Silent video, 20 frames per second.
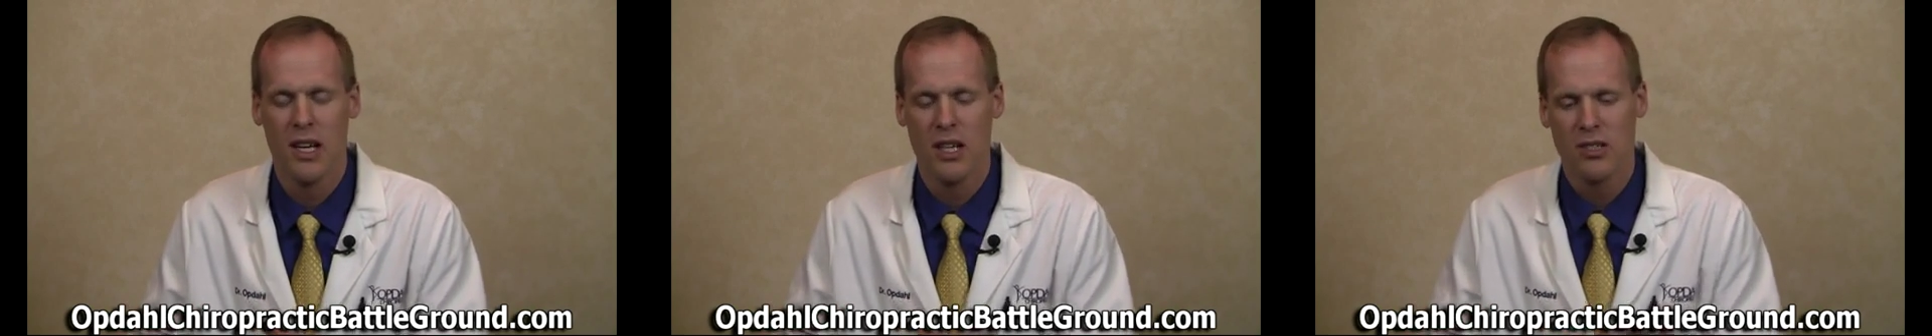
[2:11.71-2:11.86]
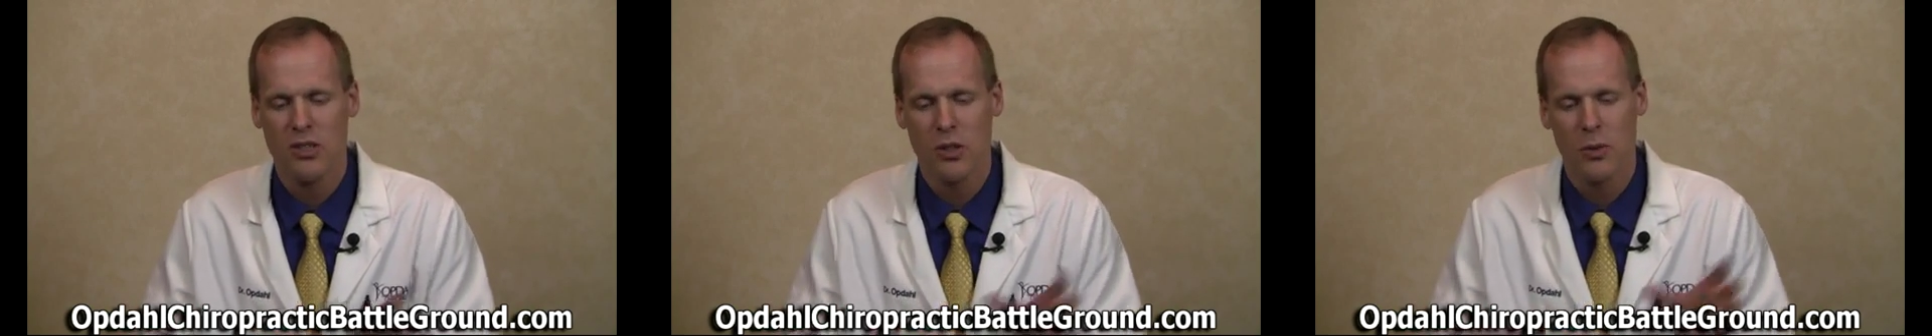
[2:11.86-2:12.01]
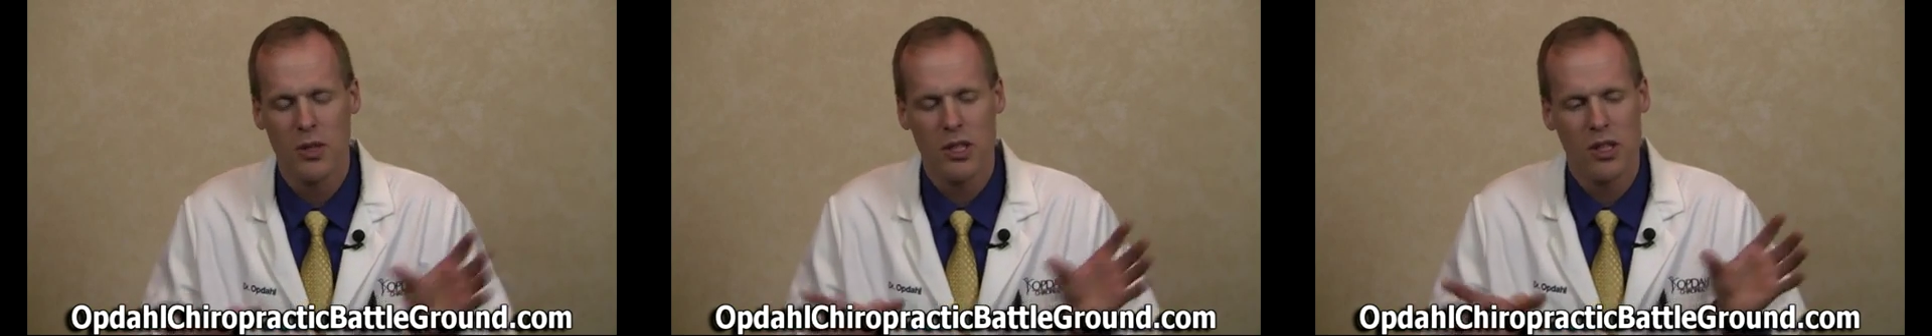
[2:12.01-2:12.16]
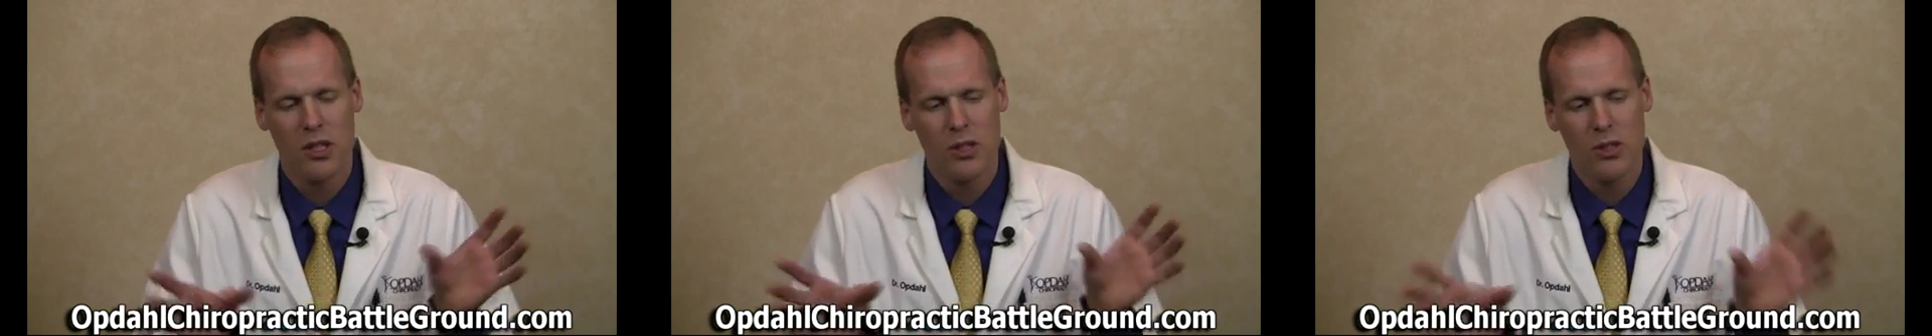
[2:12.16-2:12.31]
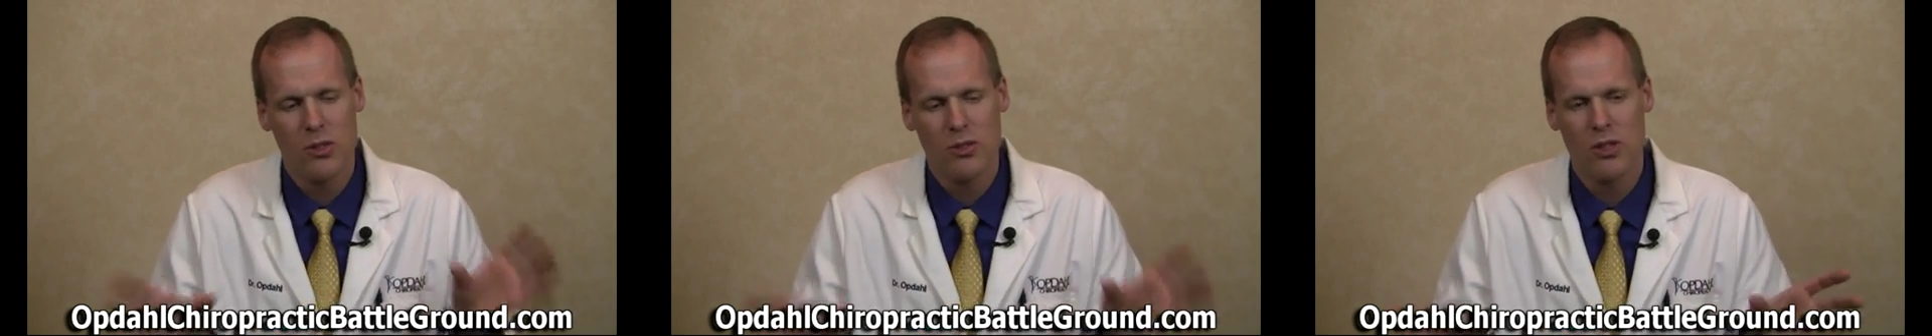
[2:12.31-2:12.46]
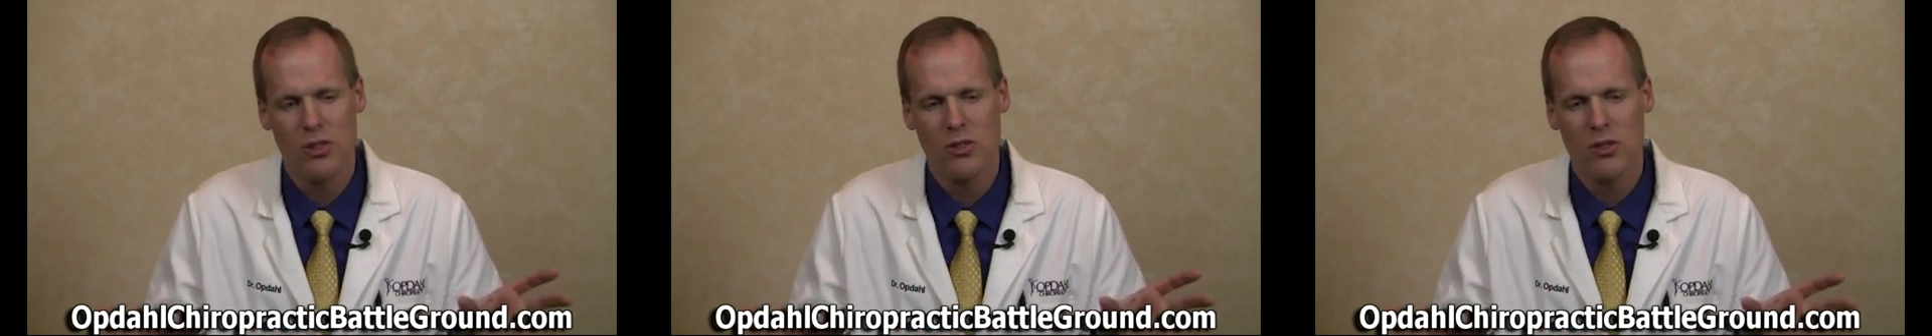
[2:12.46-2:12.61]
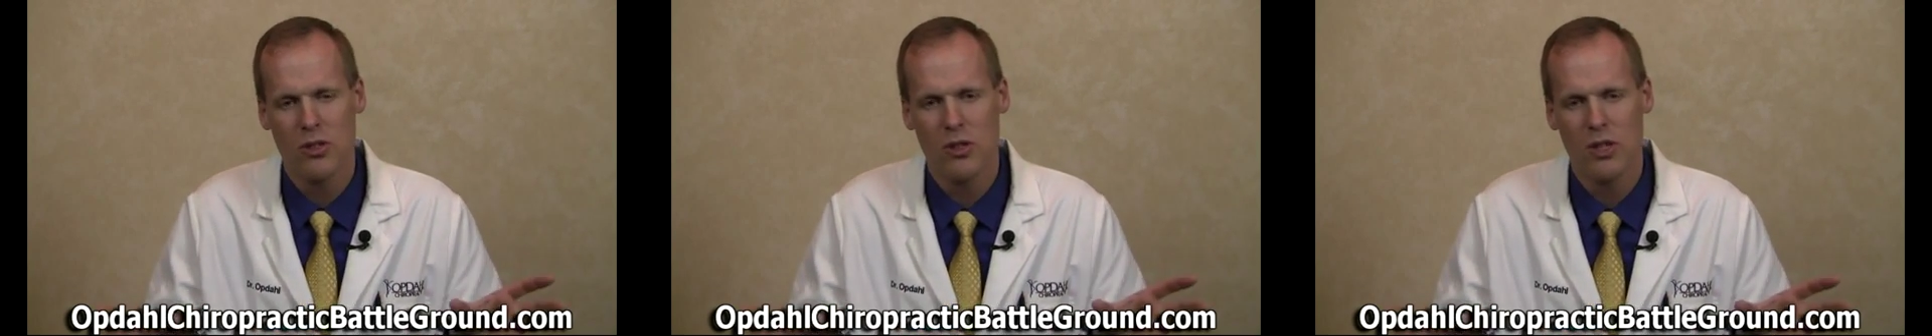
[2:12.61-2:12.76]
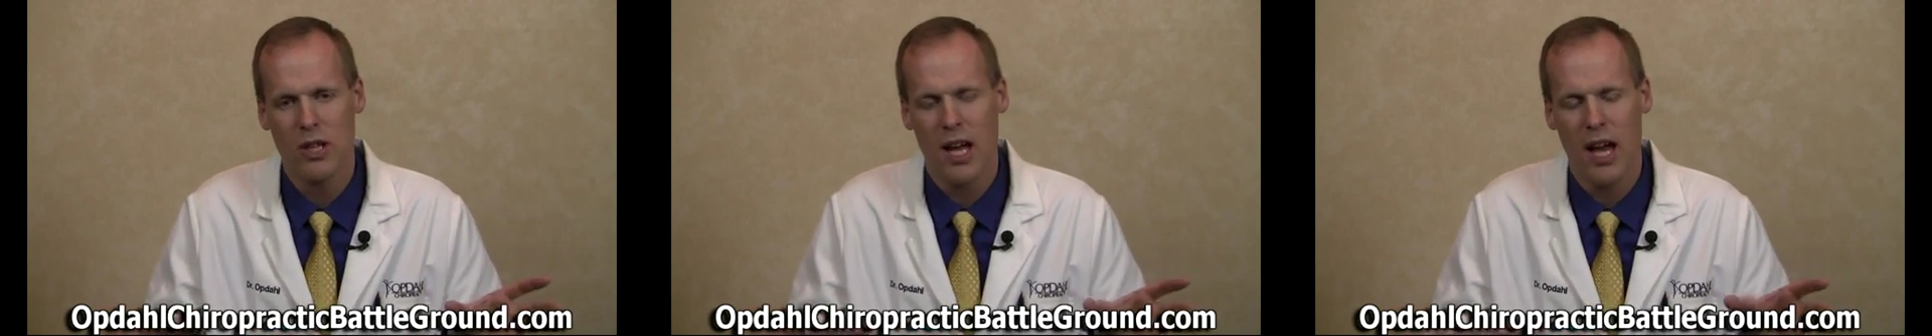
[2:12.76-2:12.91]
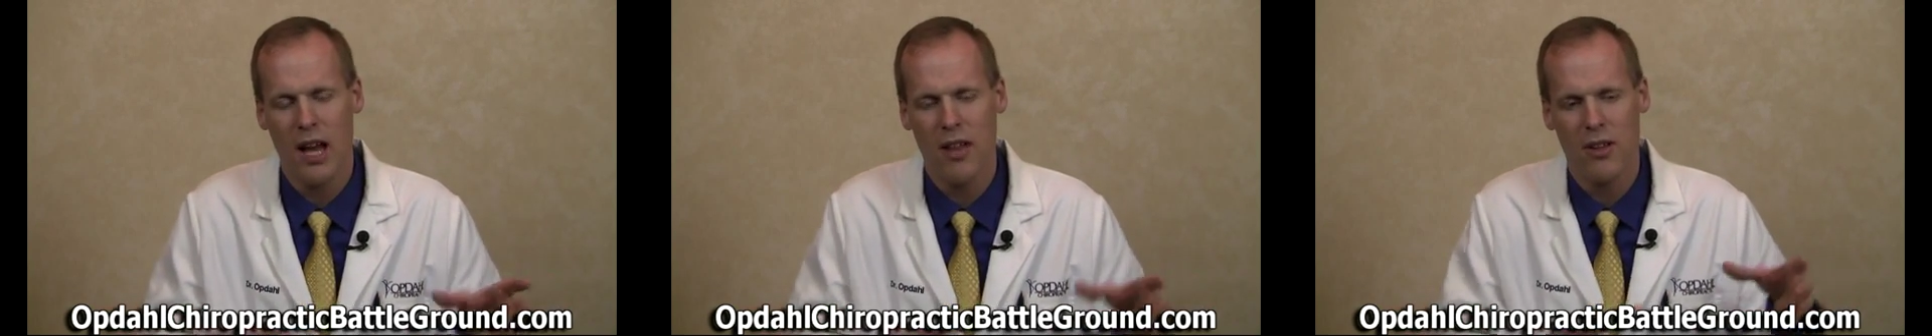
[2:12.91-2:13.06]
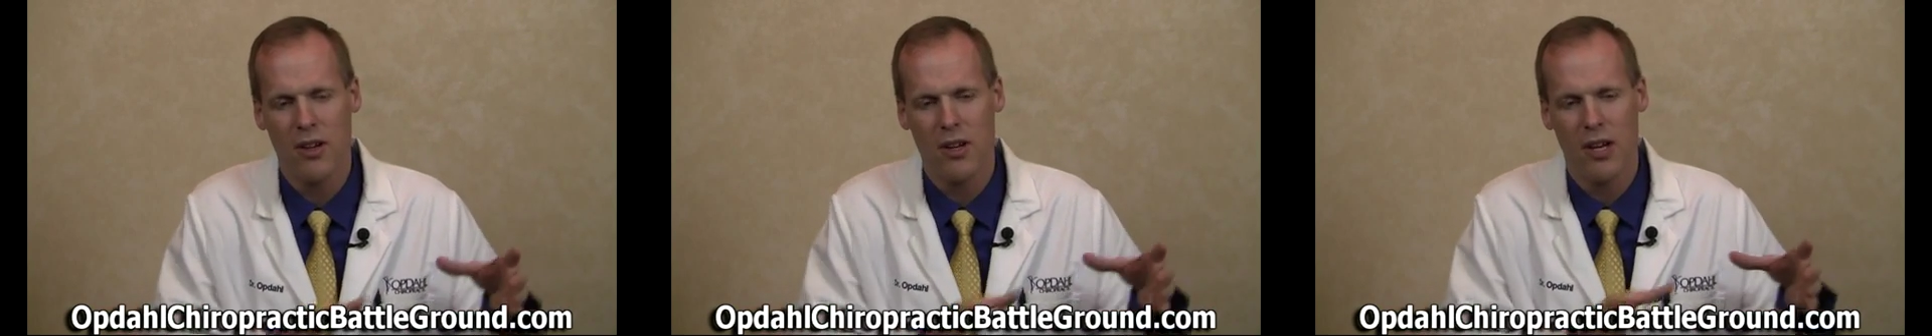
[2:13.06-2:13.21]
So when you use those two
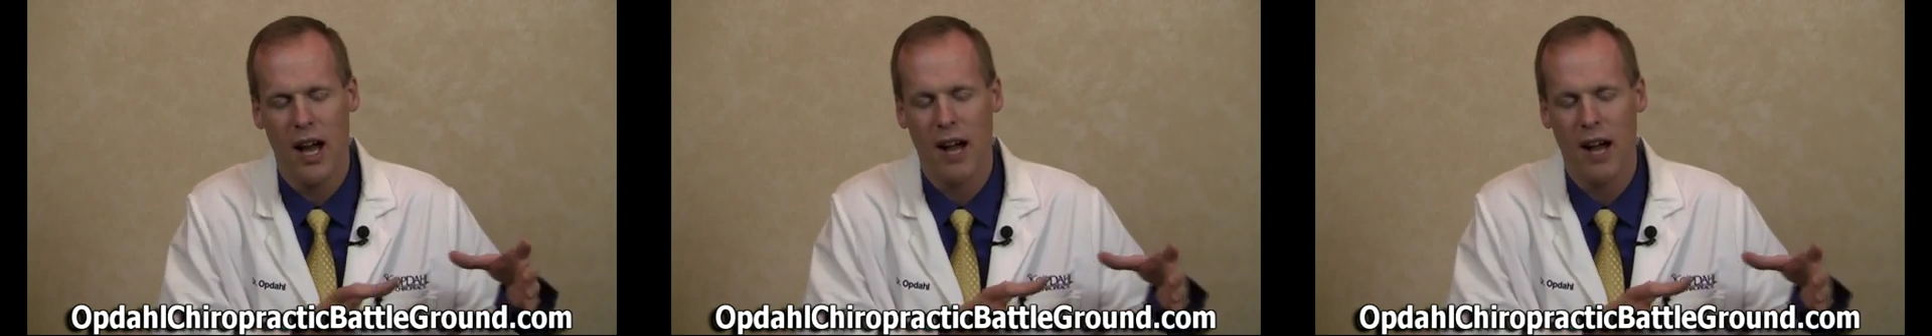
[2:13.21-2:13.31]
together,